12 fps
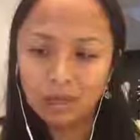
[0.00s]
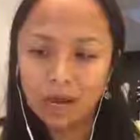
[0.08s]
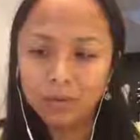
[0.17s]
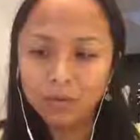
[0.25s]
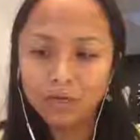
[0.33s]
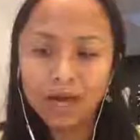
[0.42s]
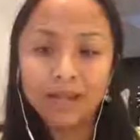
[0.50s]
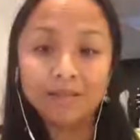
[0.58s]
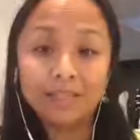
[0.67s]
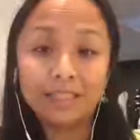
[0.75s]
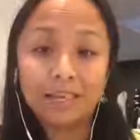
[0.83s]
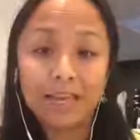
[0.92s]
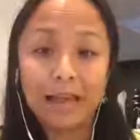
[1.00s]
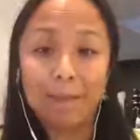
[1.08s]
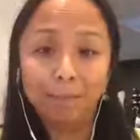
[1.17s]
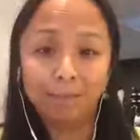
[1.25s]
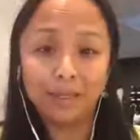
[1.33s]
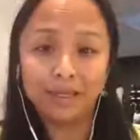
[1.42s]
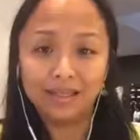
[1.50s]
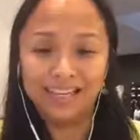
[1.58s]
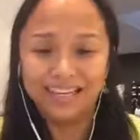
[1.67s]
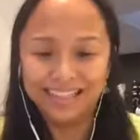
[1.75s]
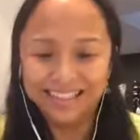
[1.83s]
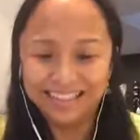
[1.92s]
I would not even say empty.
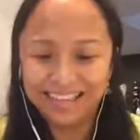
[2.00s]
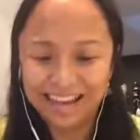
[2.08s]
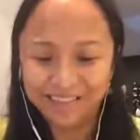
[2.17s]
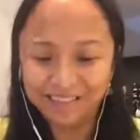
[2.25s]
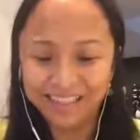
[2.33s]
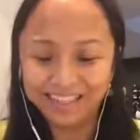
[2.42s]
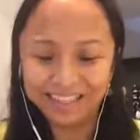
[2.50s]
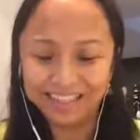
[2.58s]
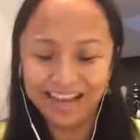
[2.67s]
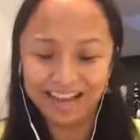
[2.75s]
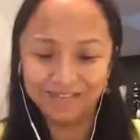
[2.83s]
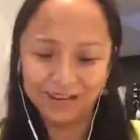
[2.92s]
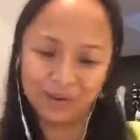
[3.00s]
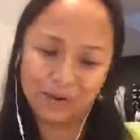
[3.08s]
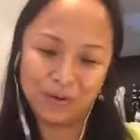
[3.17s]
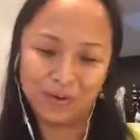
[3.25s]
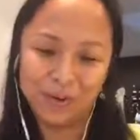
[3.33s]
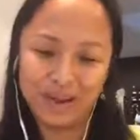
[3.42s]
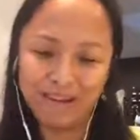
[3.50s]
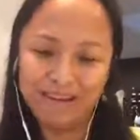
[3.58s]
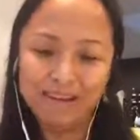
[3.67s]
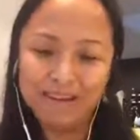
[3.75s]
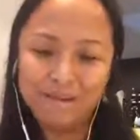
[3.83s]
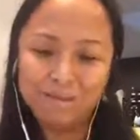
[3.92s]
Empty is not even a good way.
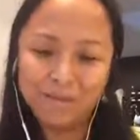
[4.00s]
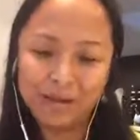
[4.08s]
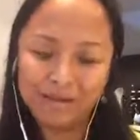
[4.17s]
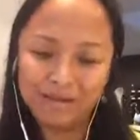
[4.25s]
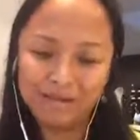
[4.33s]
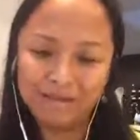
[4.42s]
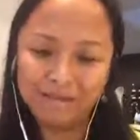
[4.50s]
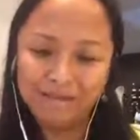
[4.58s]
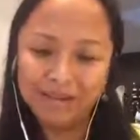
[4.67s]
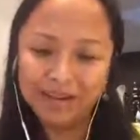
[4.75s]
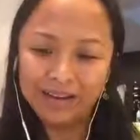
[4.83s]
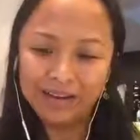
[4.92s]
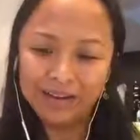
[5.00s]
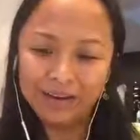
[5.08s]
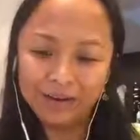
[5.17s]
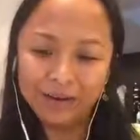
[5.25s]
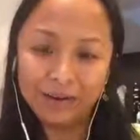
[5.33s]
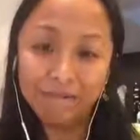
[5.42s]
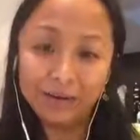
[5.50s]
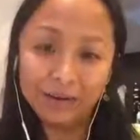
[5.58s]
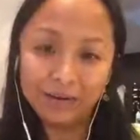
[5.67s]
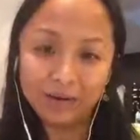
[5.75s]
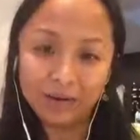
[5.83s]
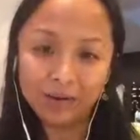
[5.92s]
But you know that
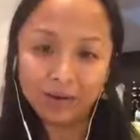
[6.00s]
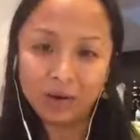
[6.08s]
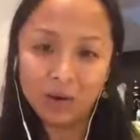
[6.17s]
feeling when you